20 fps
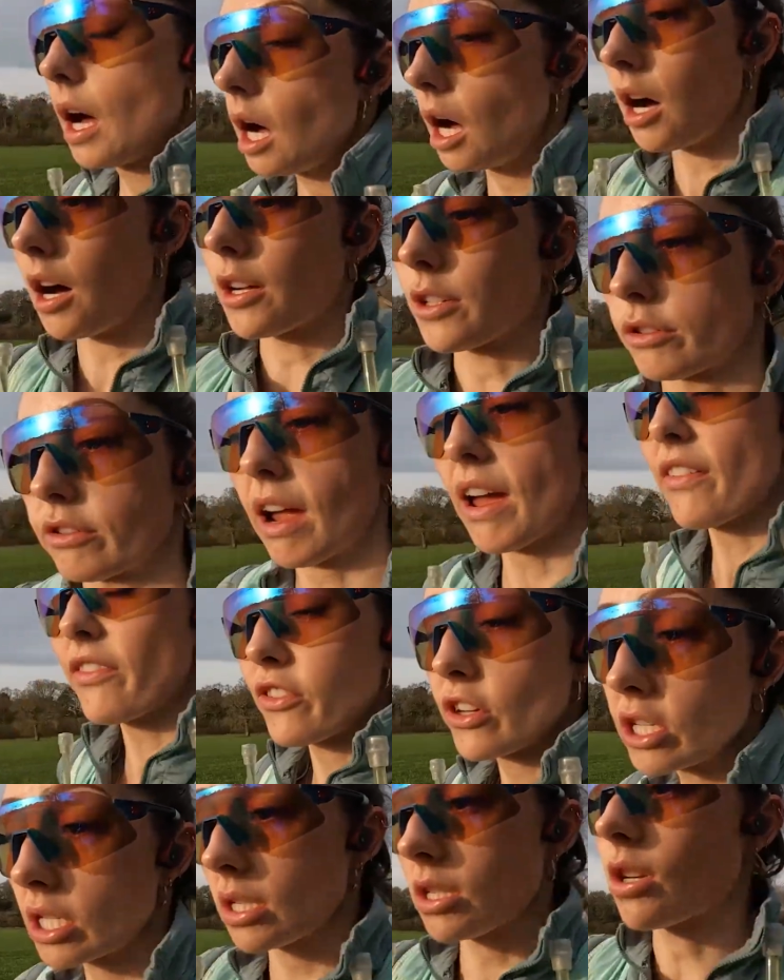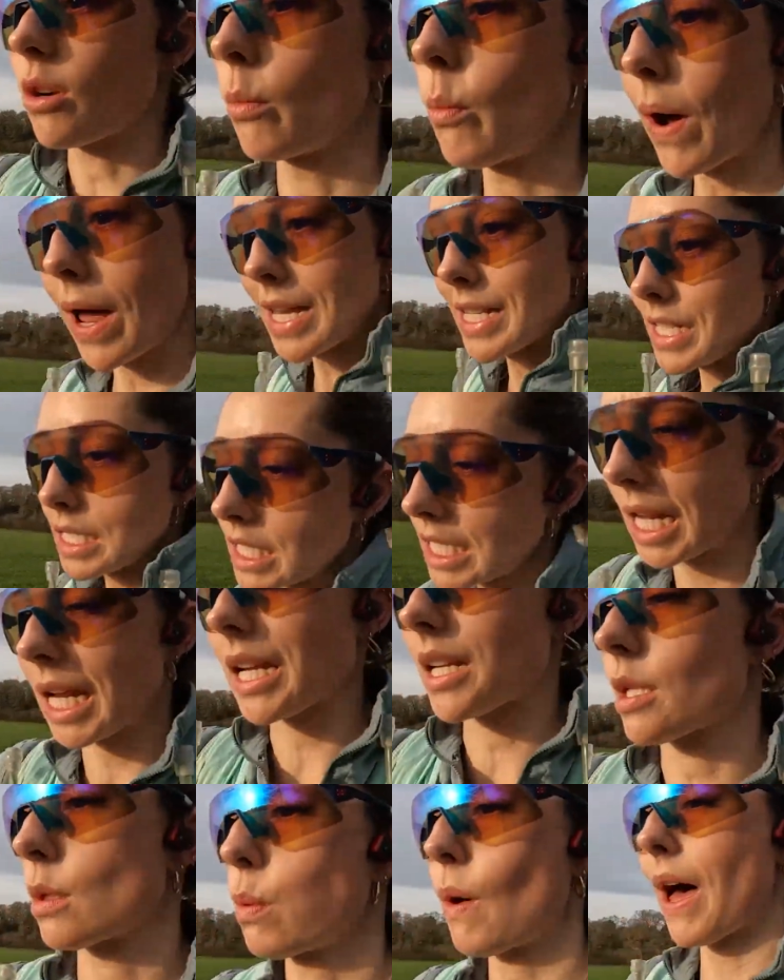harder efforts on
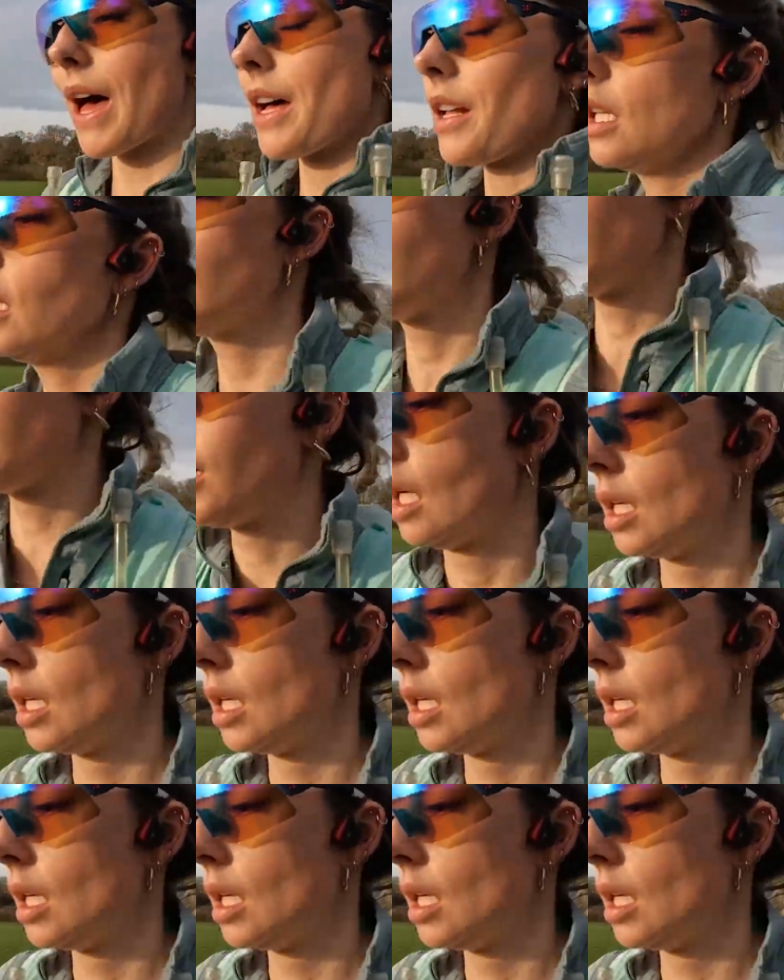Wednesday as well.